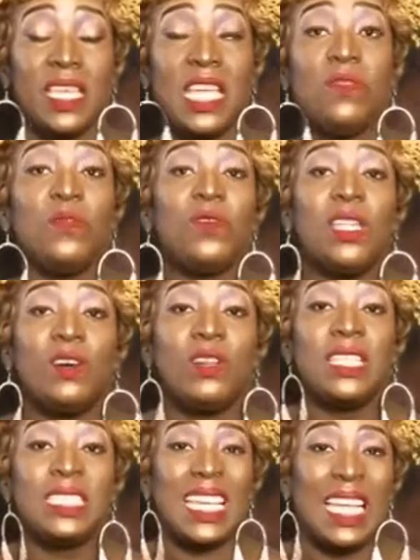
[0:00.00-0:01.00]
If you had
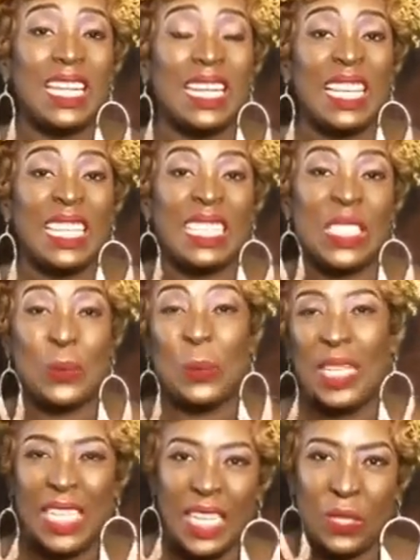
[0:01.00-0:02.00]
only take like
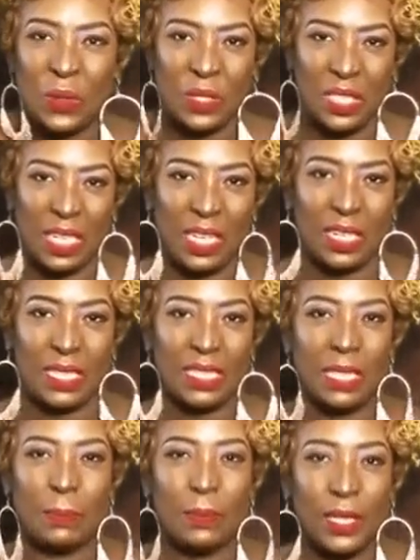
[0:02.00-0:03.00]
20 of those years
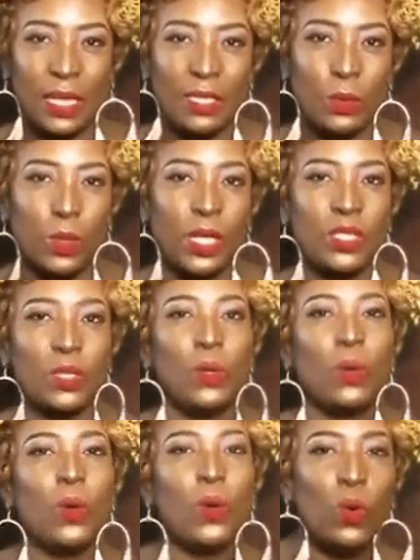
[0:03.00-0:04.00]
and put it towards
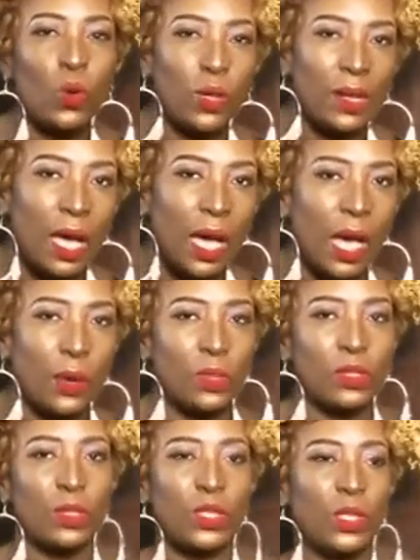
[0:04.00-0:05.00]
your own
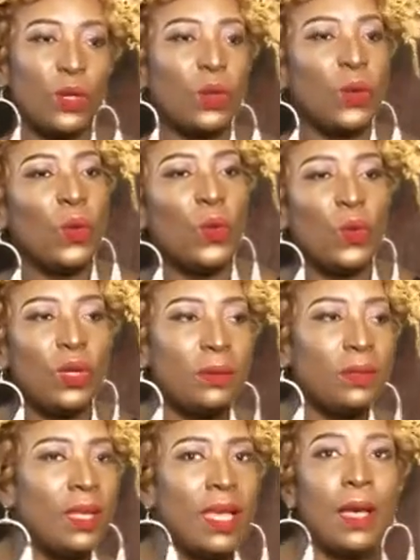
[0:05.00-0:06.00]
house or your
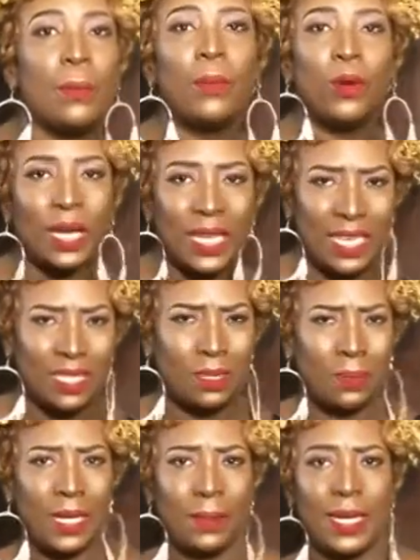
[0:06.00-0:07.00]
own
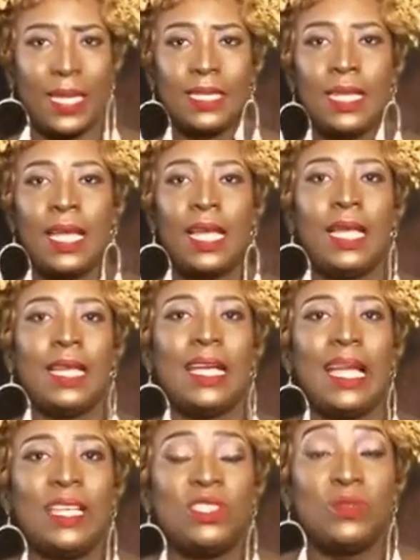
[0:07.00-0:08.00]
mortgage payment,
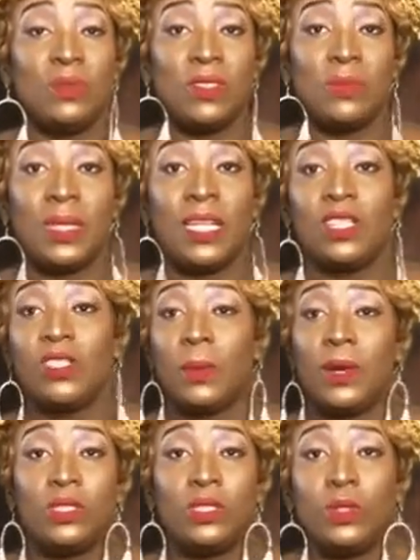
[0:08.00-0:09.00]
guys, you would have been into
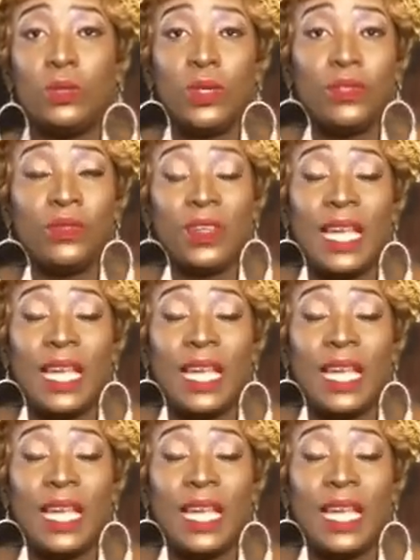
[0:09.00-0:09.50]
about two or three